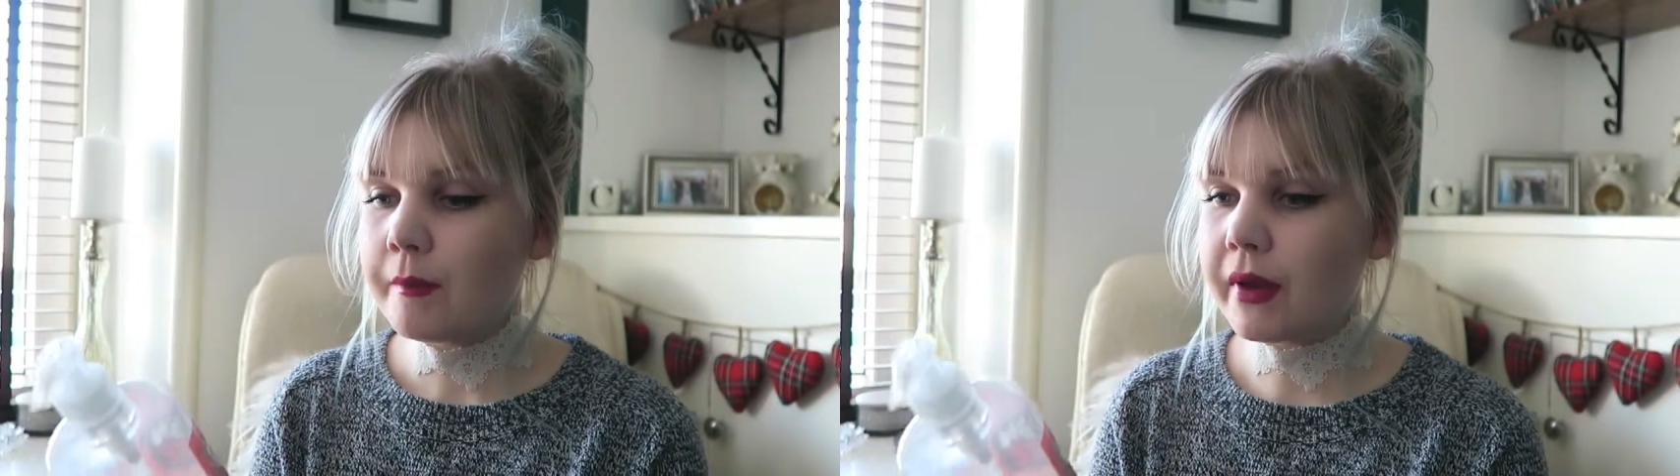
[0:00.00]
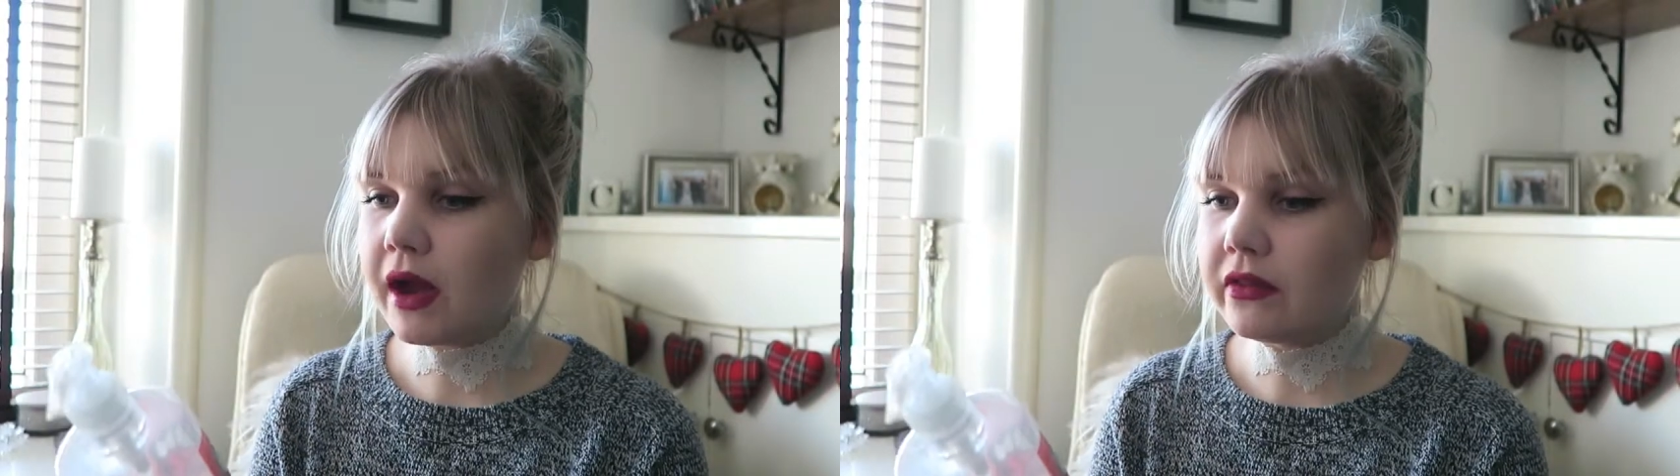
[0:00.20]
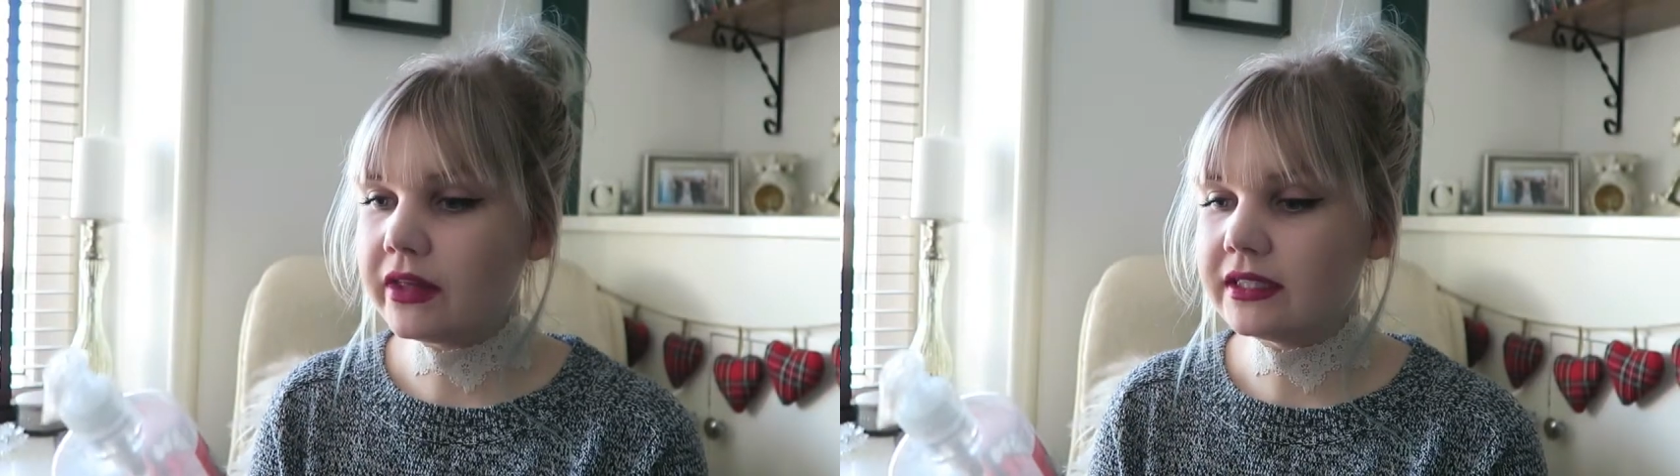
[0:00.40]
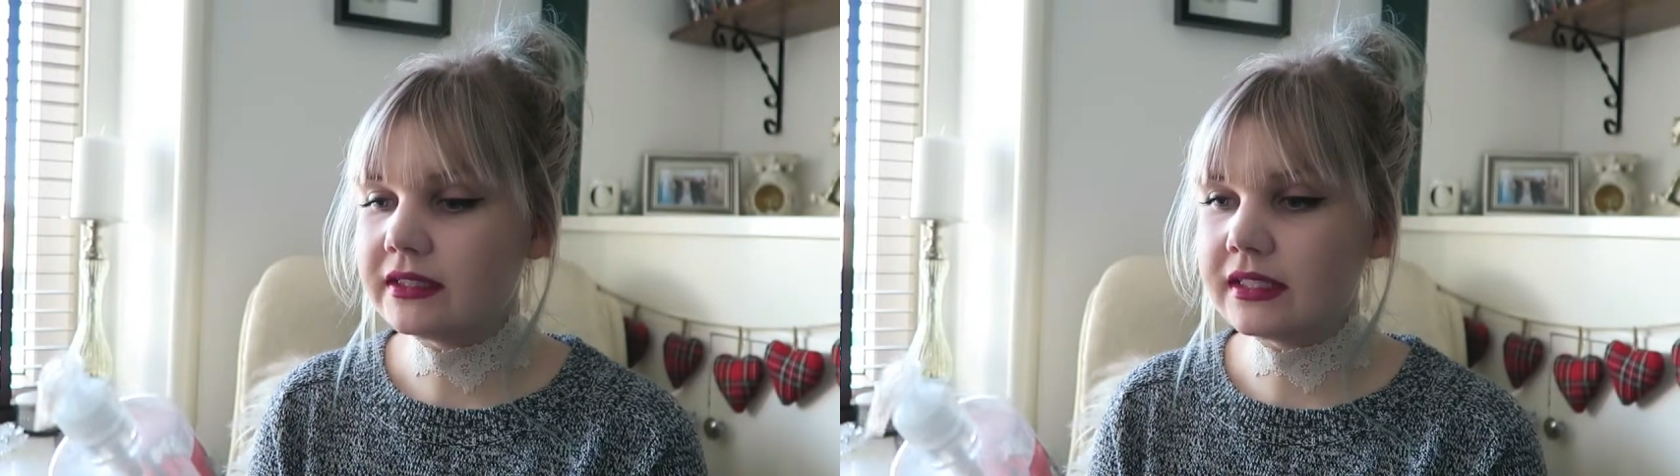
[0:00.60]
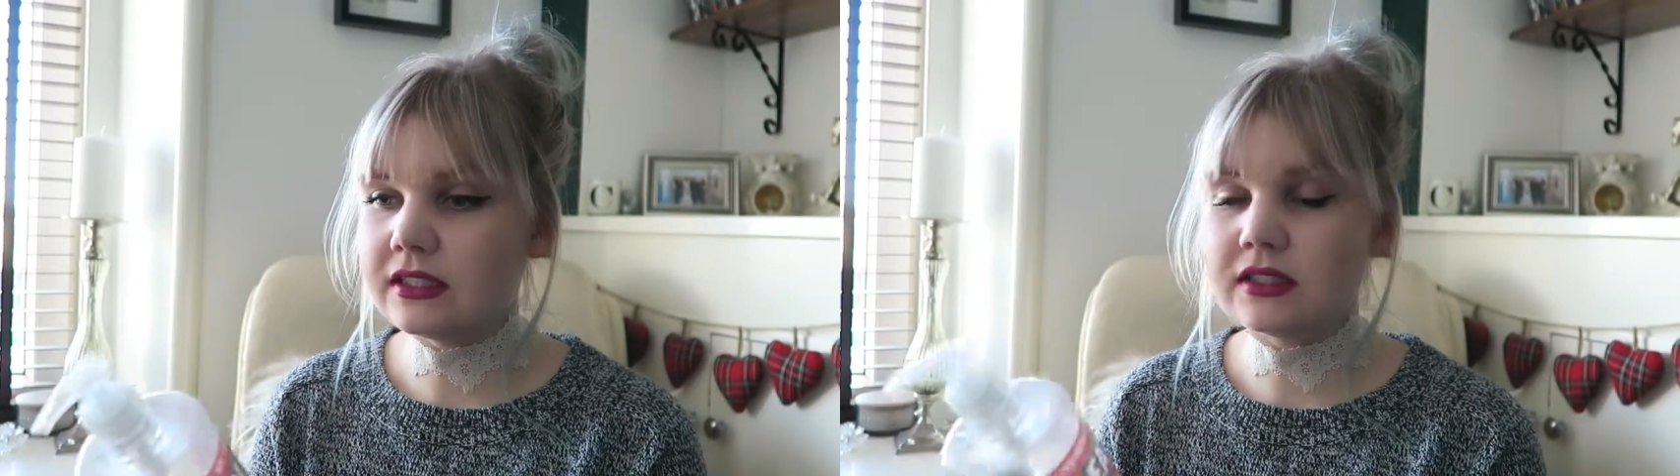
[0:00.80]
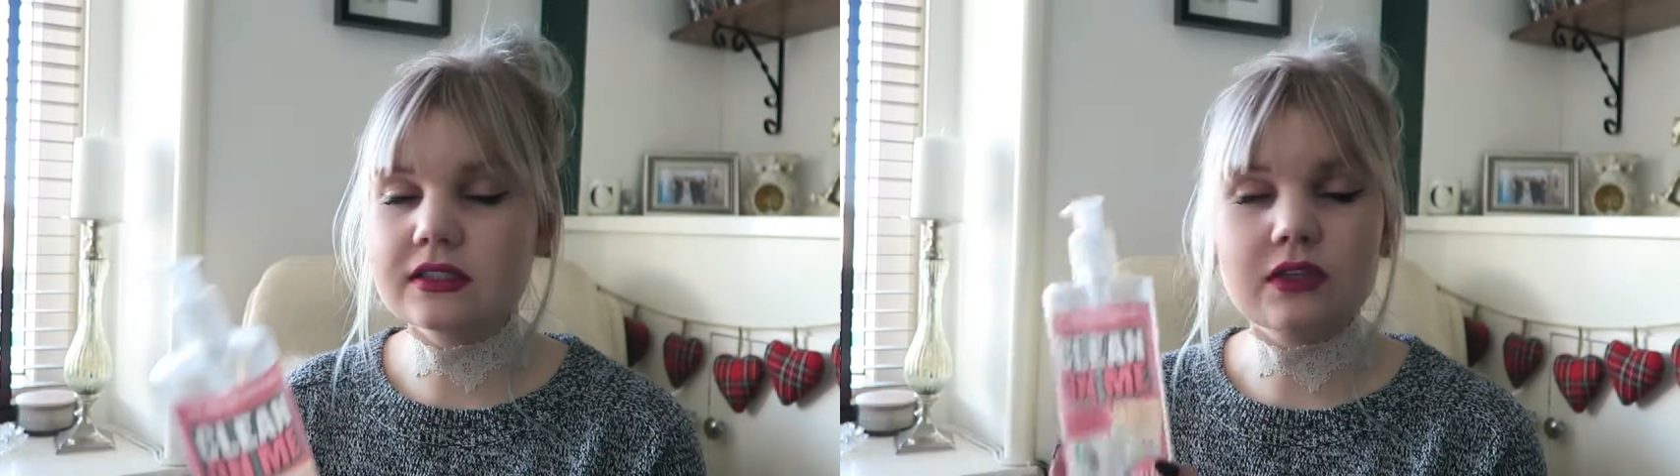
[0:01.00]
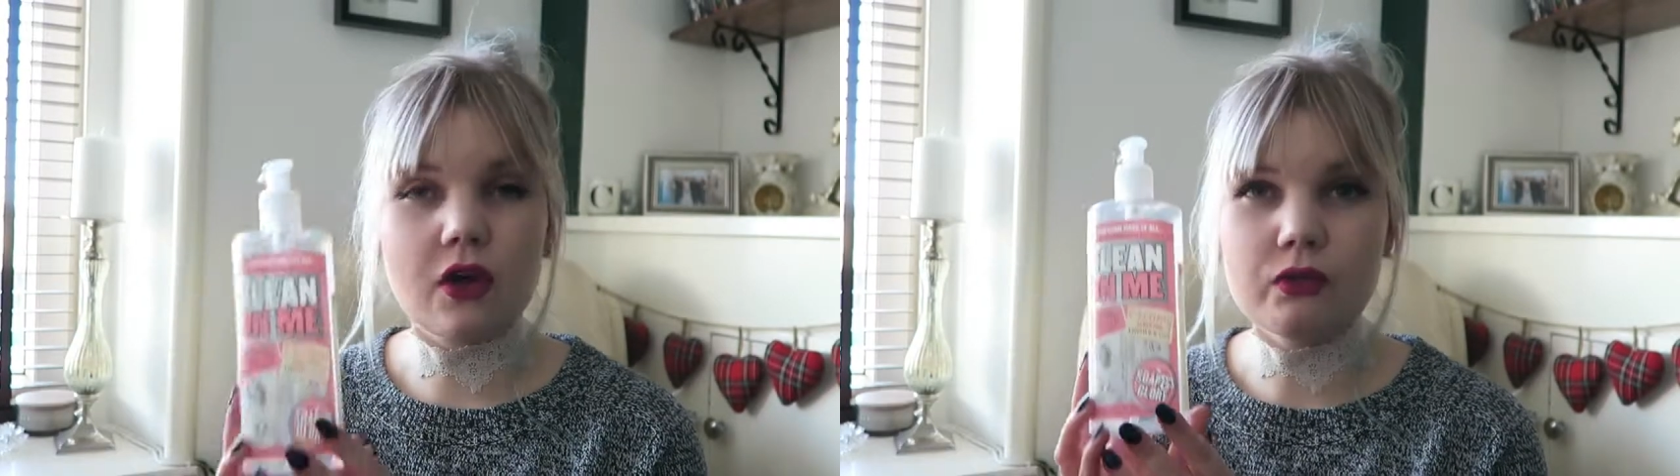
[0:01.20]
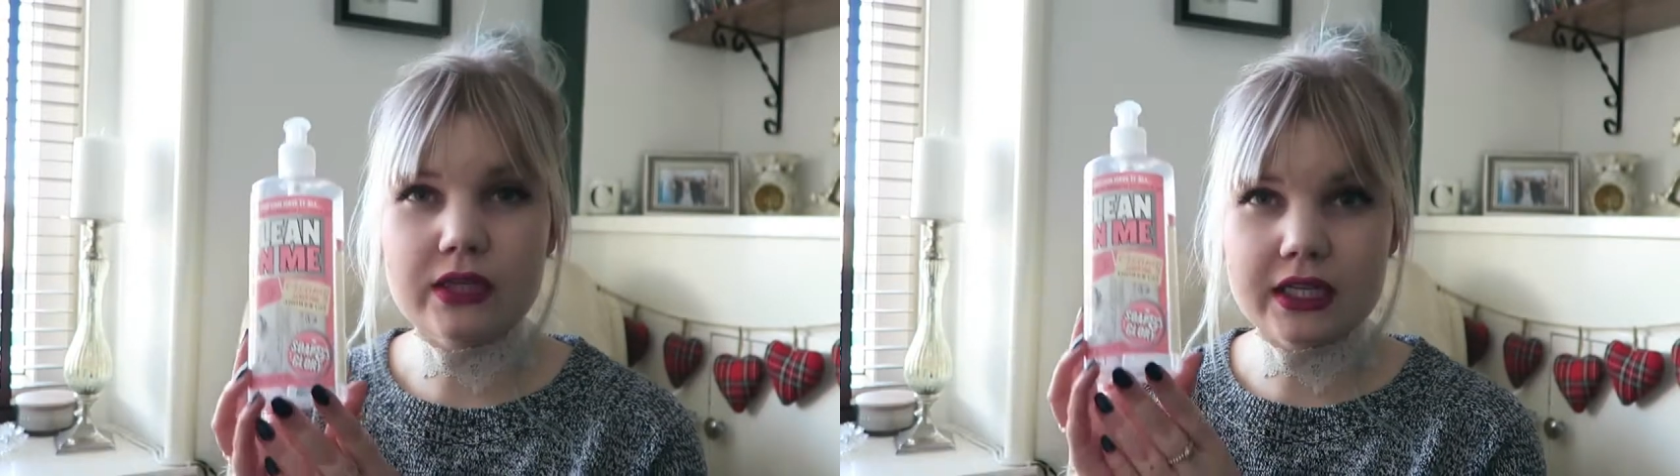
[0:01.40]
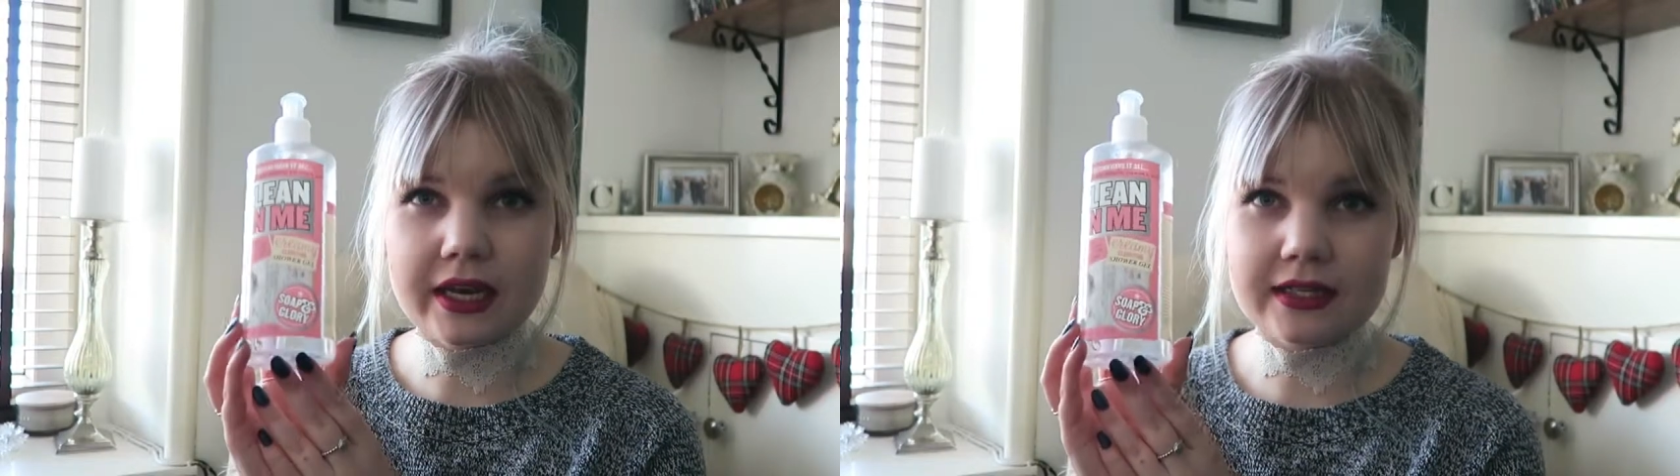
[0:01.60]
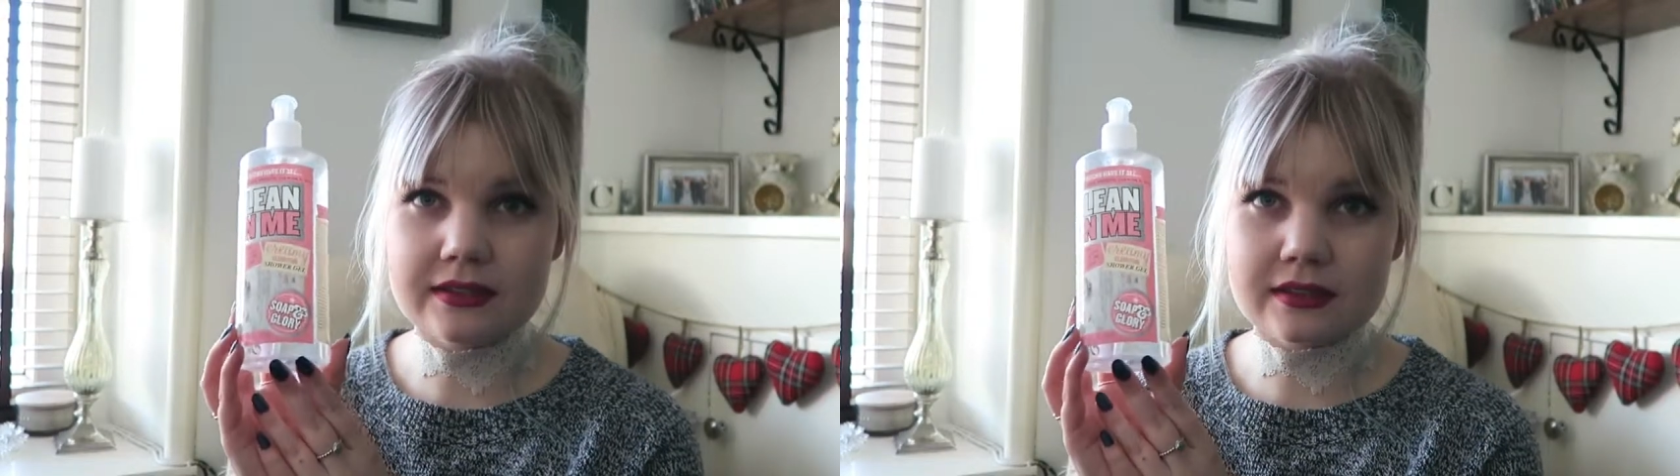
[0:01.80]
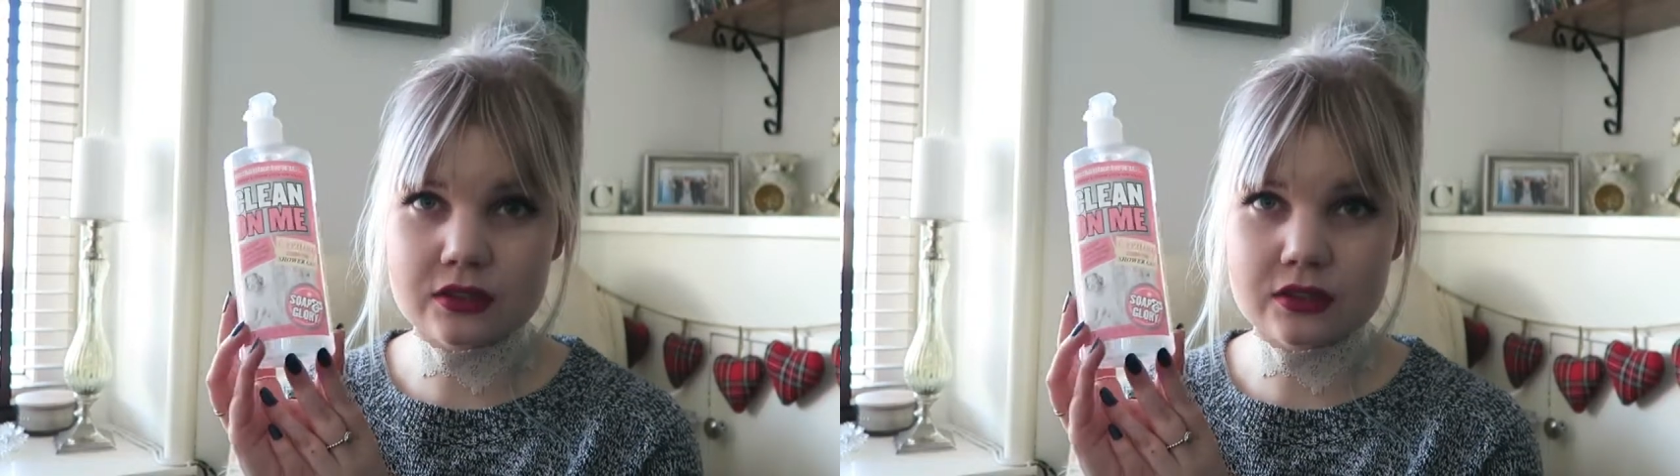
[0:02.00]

But this has just got a really nice